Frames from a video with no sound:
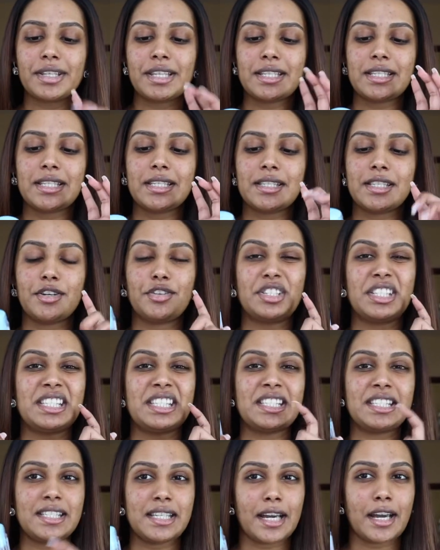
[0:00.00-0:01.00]
This is their
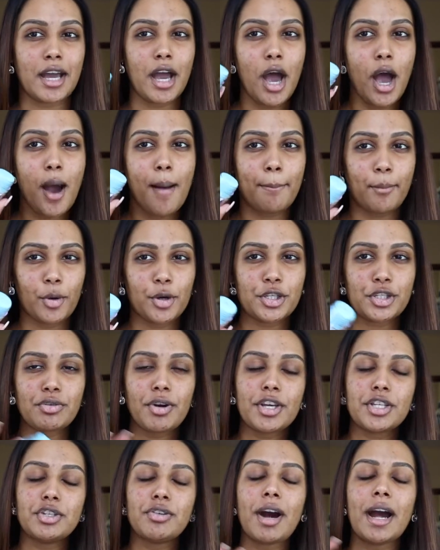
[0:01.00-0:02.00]
stick moisturizer.